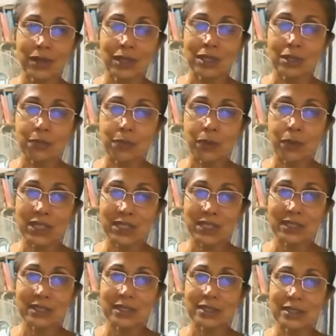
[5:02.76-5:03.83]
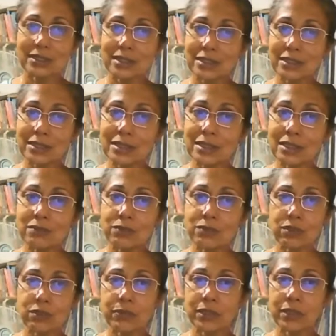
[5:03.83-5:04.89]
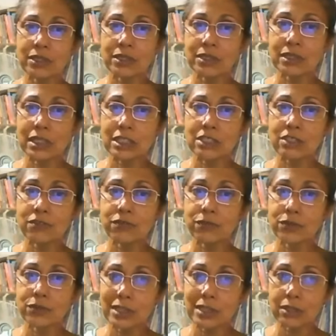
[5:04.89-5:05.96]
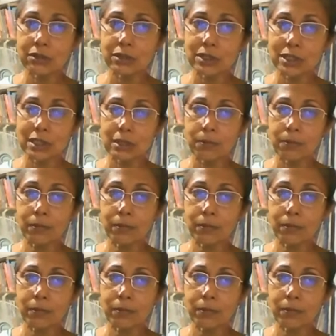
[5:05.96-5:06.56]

The poetess is sensitive to the bird's need for secrecy.